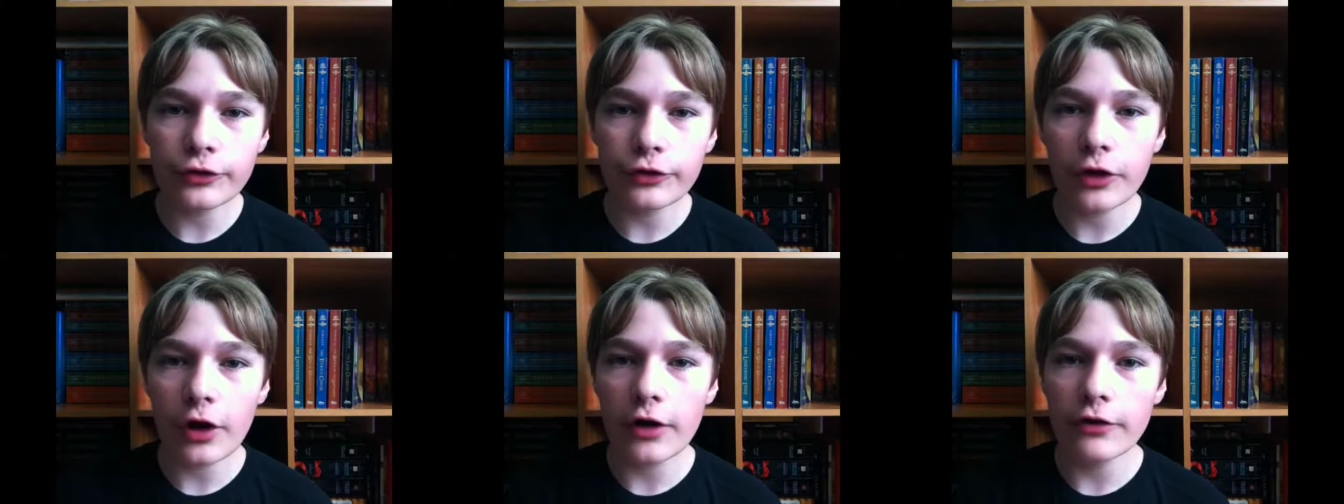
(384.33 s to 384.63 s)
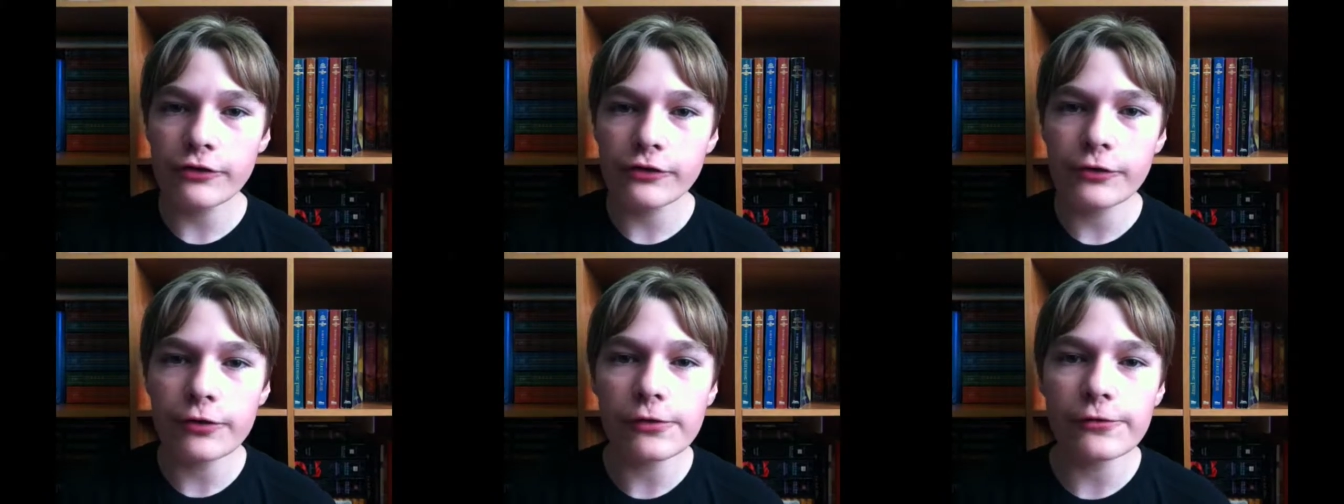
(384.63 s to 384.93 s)

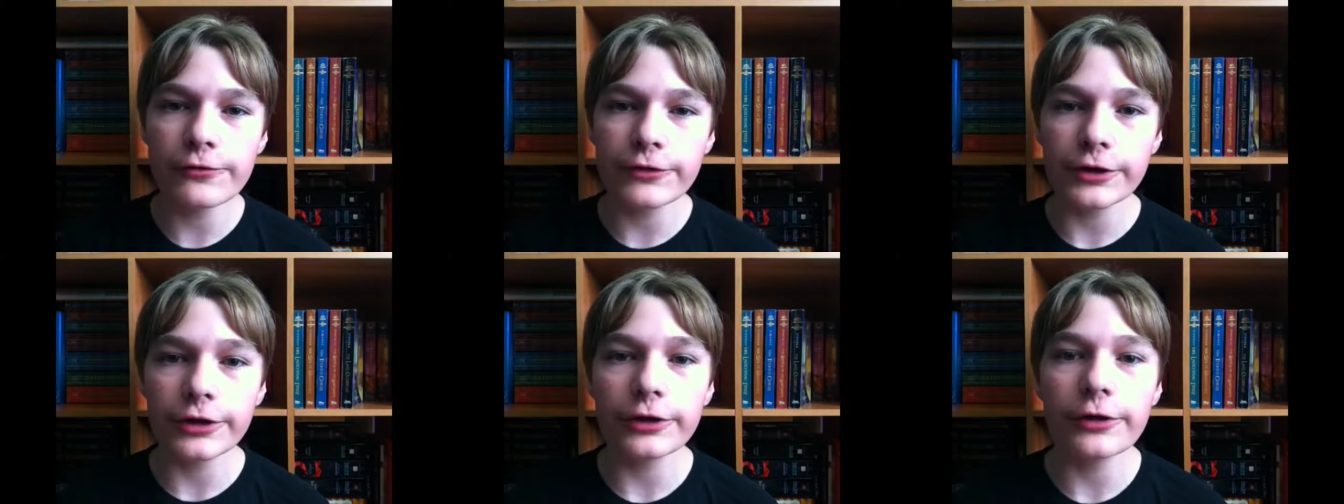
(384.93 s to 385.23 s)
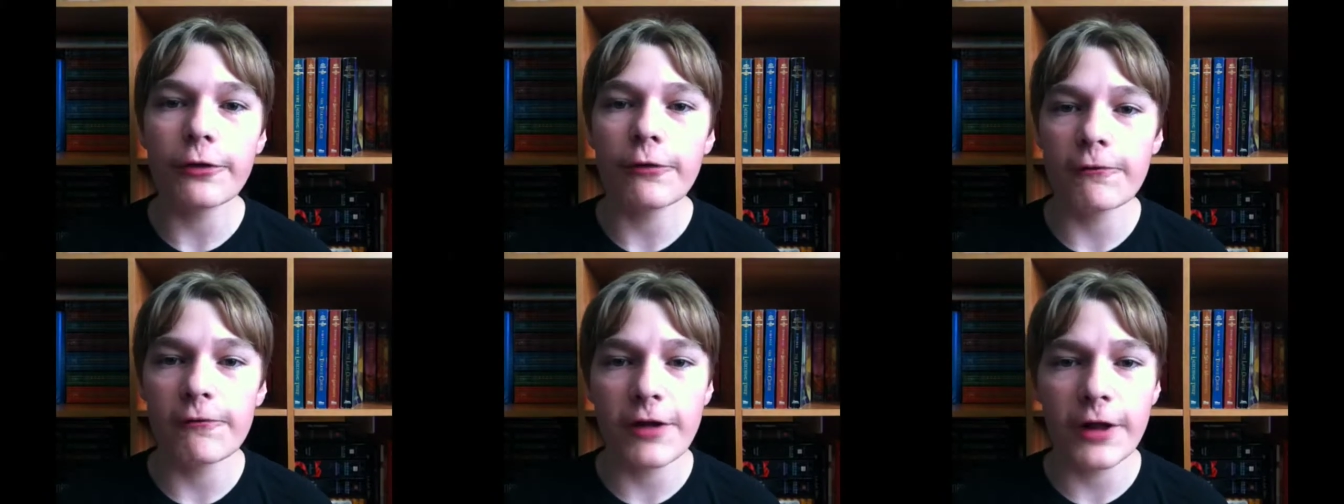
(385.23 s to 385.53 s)
crossover
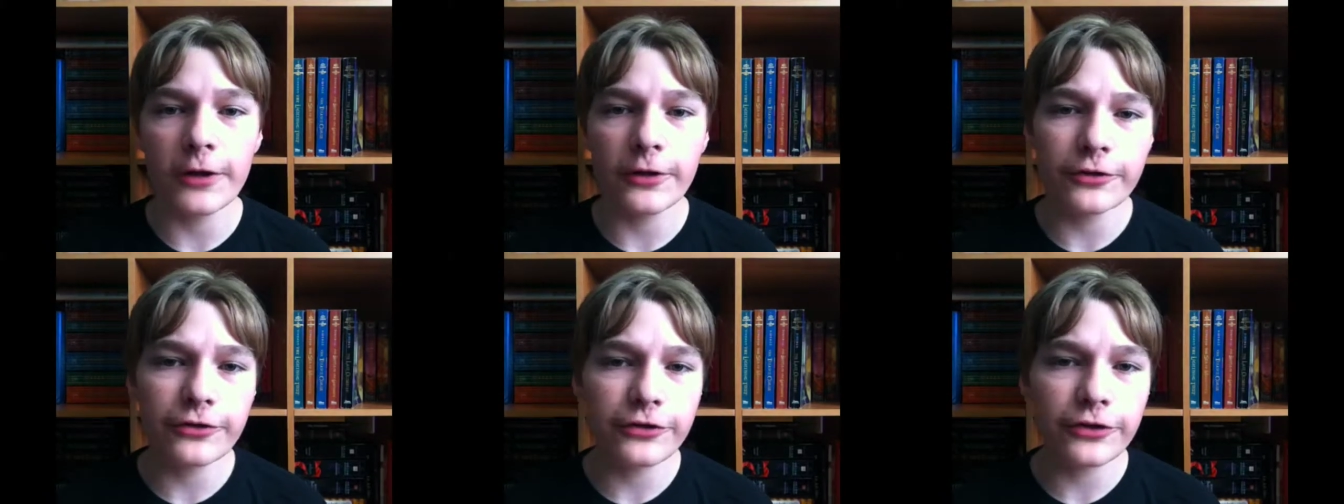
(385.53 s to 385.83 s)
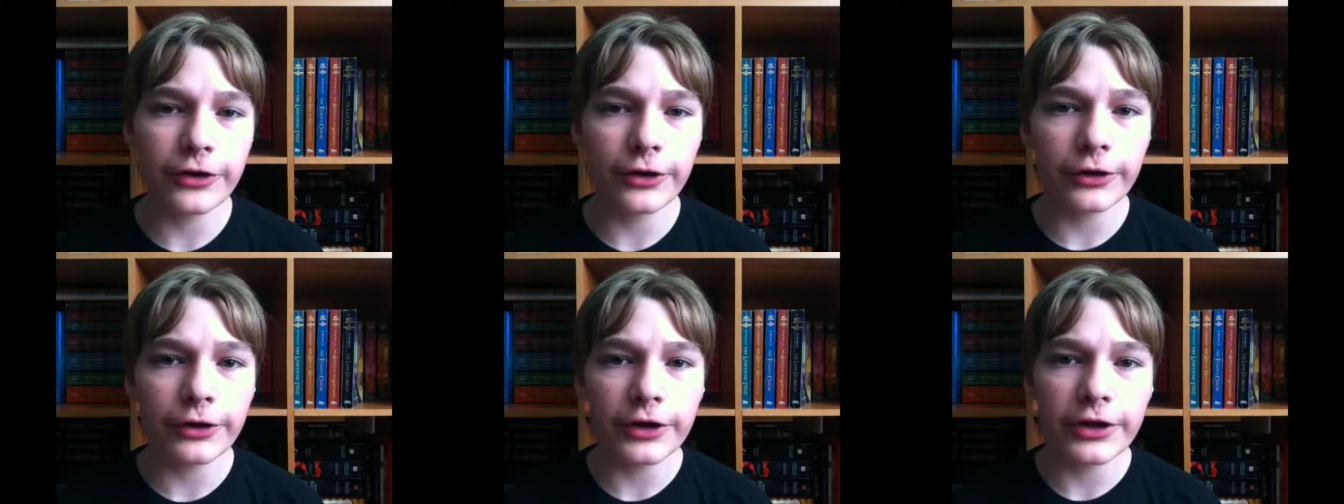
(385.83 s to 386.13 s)
novella
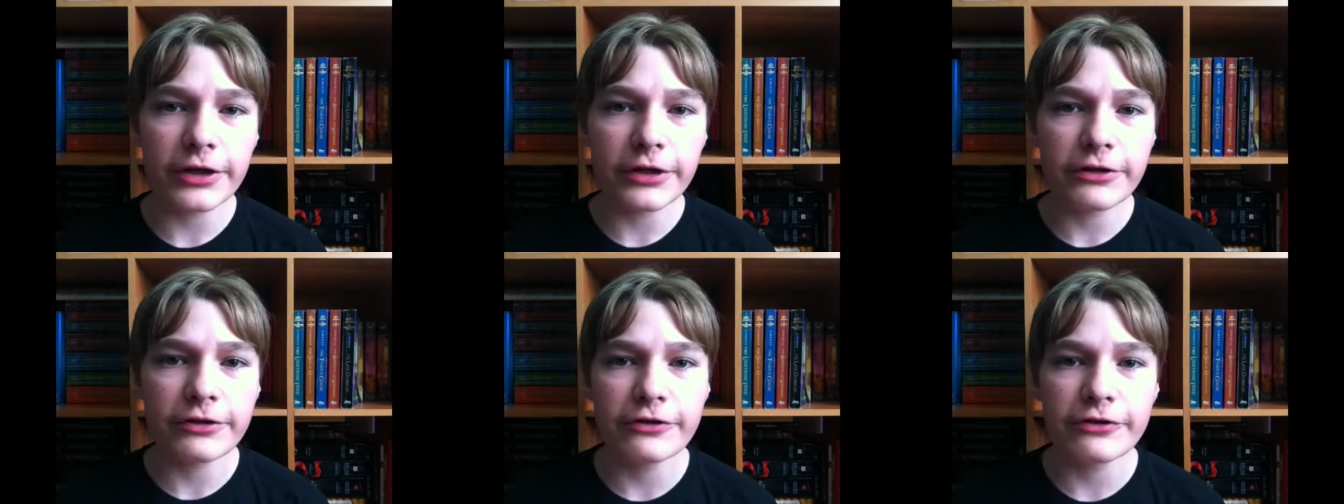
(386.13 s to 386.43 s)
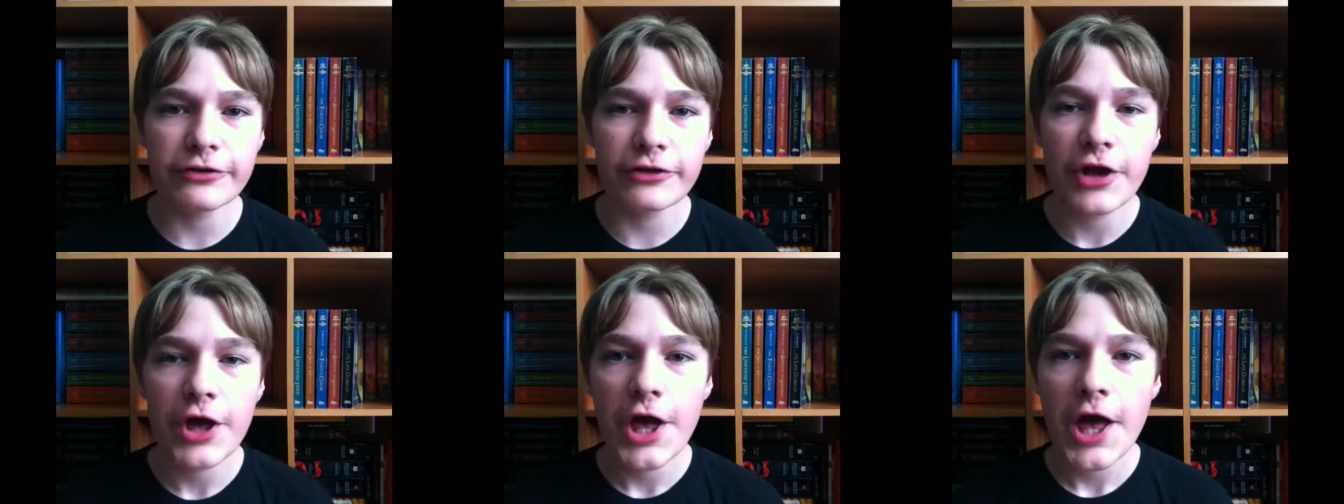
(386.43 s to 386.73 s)

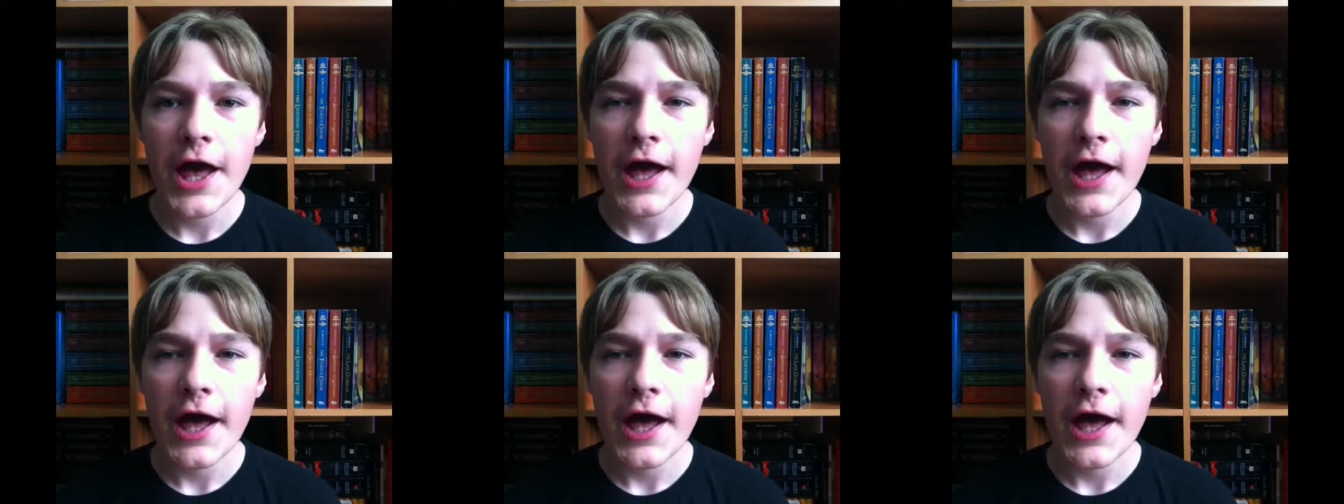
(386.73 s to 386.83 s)
series.